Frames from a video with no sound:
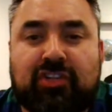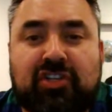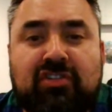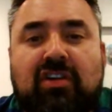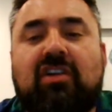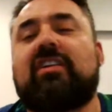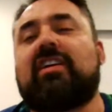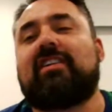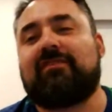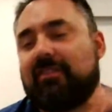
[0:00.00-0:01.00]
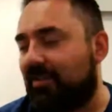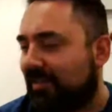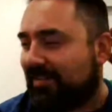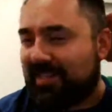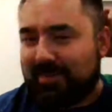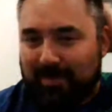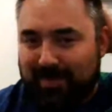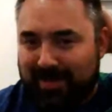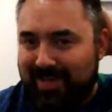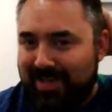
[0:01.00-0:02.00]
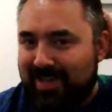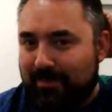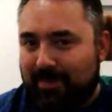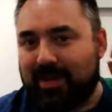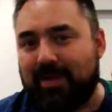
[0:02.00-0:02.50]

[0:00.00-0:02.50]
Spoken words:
did you? Oh, okay. I didn't see it. My bad. But